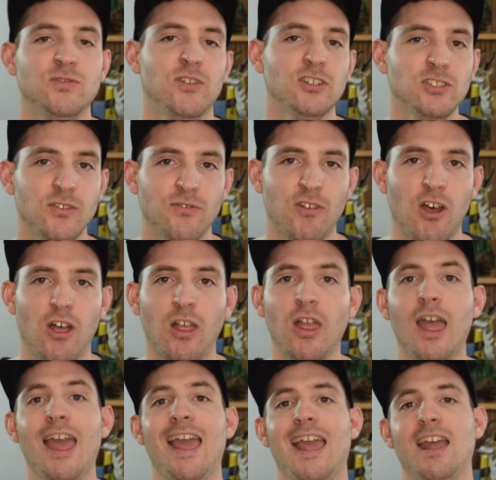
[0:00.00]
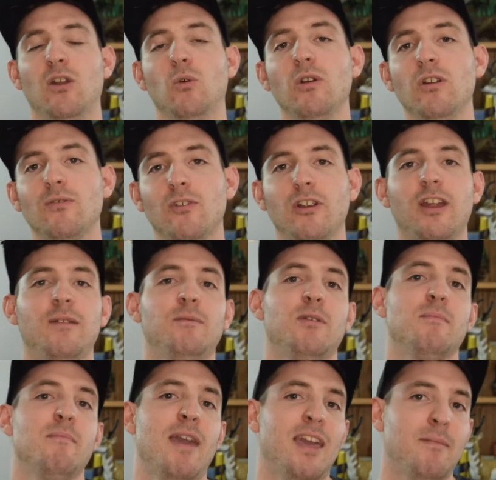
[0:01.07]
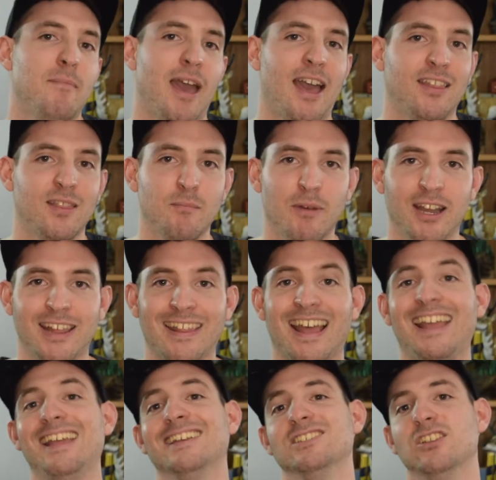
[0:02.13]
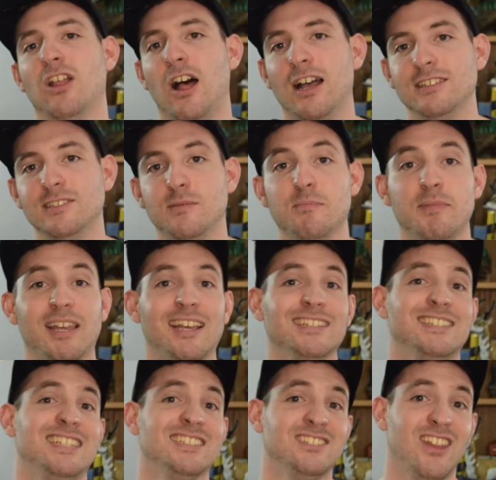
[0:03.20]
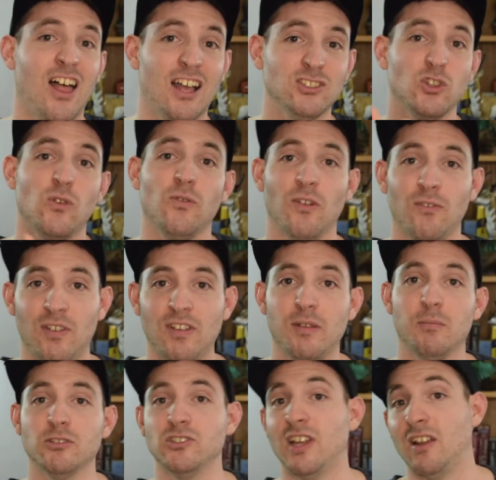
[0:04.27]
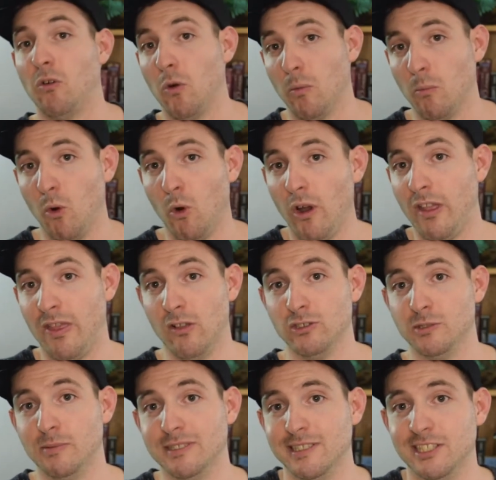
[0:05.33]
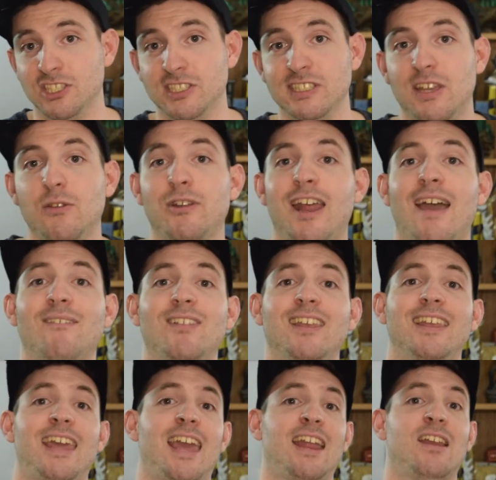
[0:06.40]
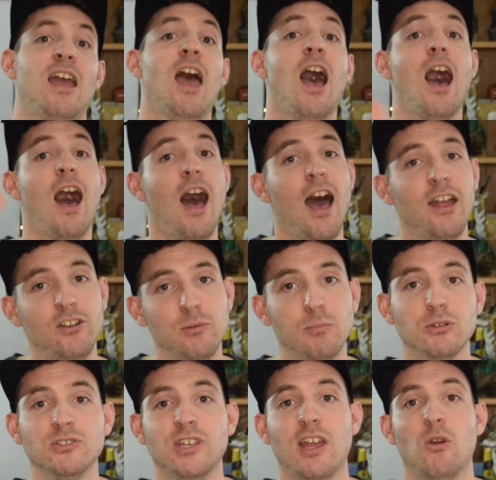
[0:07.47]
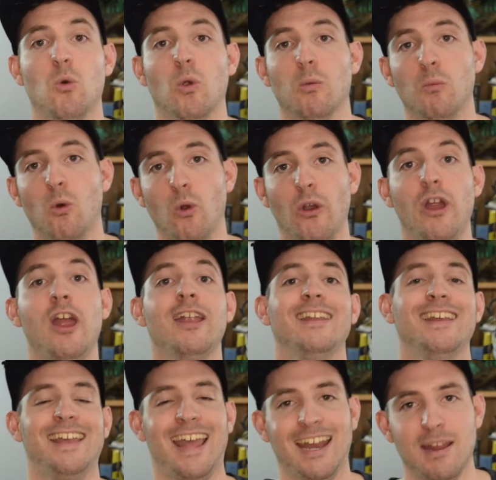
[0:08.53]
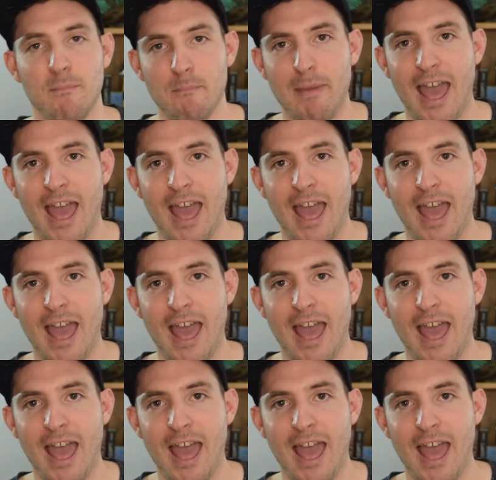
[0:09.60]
First of all, in order for him to make back the money that he has lost, because he has lost over 50% or more in those positions, he would have to gain 100% or more to gain it